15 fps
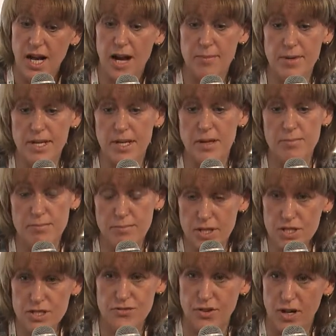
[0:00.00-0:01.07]
I mean,
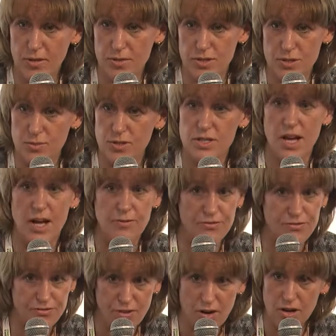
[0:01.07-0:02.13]
most farmers would
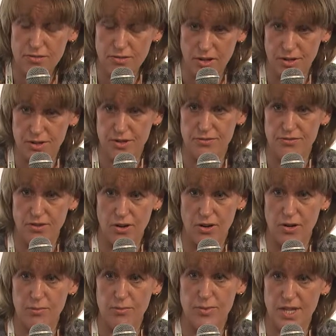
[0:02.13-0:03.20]
far rather
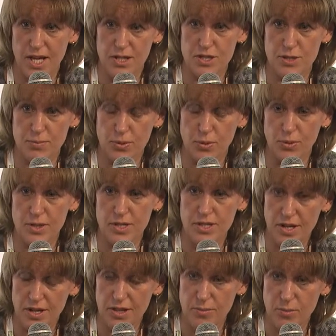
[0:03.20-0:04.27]
farm without support.
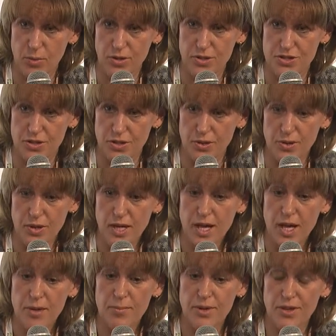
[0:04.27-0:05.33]
None of them want to.
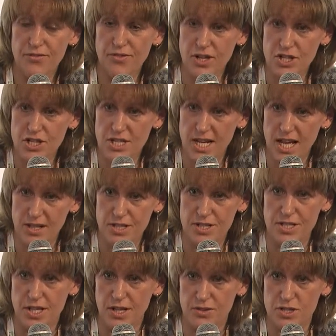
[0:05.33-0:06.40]
But the
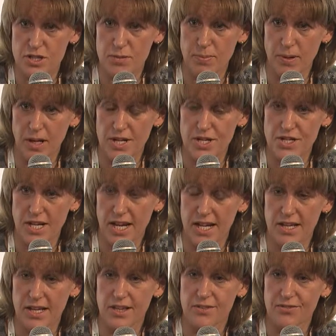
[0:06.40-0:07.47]
functionality of the supply
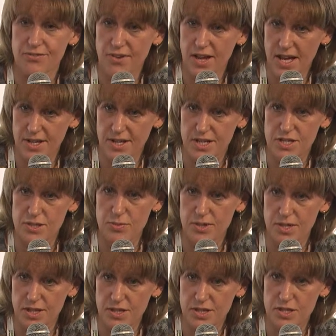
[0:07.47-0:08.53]
chain and the fairness
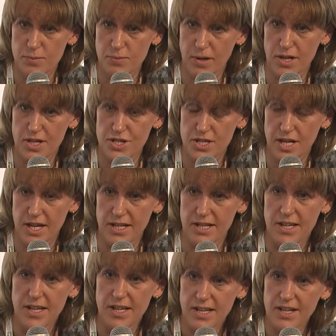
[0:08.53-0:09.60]
within the supply chain,
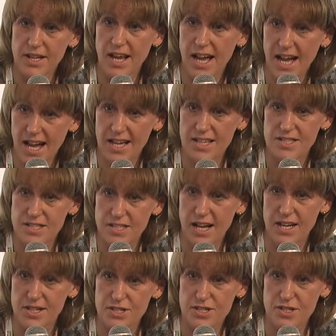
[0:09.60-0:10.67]
you know, has
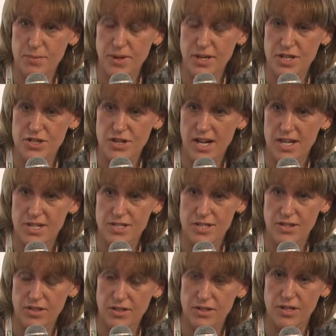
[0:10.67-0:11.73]
has to be addressed.
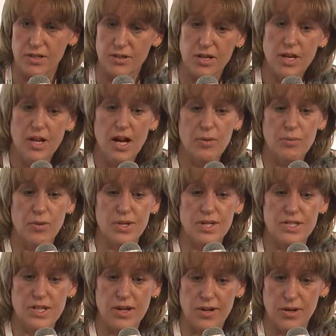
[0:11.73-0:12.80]
You look at, at what
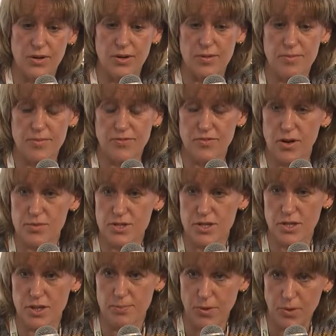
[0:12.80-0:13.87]
is going on, and the farmers are
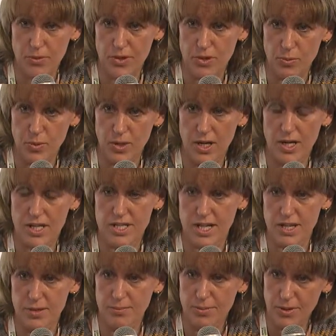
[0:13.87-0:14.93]
doing the bulk of the work,
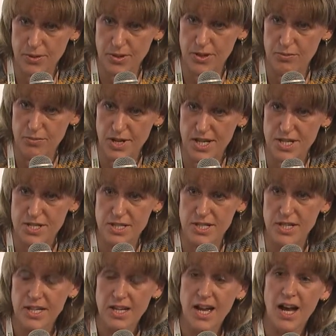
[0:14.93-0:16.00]
taking the bulk of the risk.
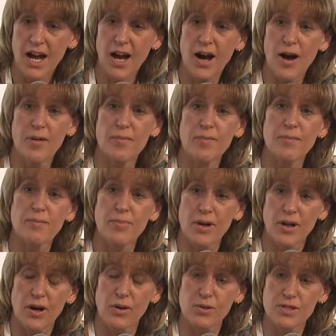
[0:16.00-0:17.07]
Um,
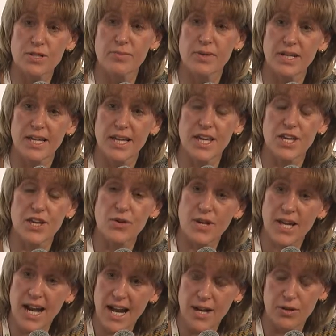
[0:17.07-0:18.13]
but ultimately, you
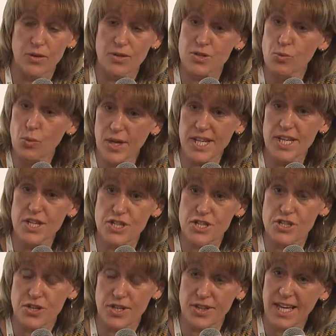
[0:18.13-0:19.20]
cannot. It's one
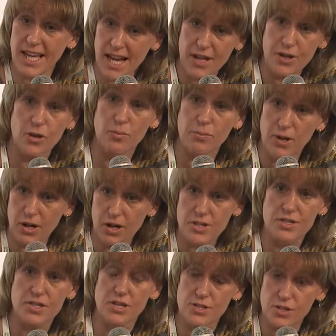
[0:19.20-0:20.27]
industry that cannot
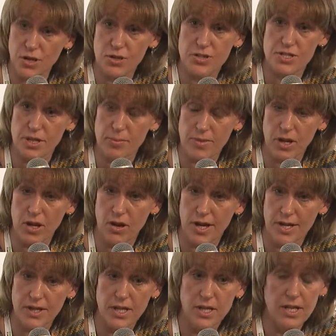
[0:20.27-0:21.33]
pass those costs up the
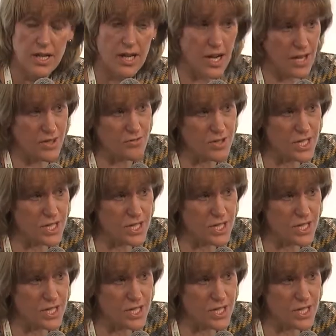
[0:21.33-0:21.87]
line. And the